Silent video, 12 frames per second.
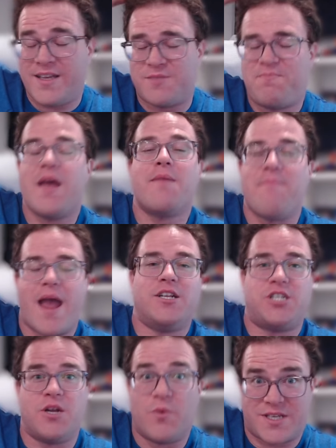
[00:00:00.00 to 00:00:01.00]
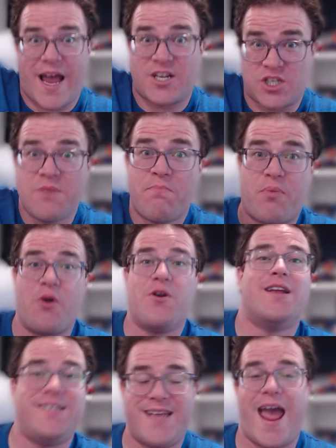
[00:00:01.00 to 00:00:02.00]
big mansion was actually
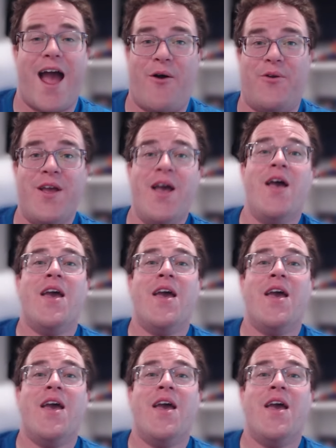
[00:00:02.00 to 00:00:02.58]
burning down,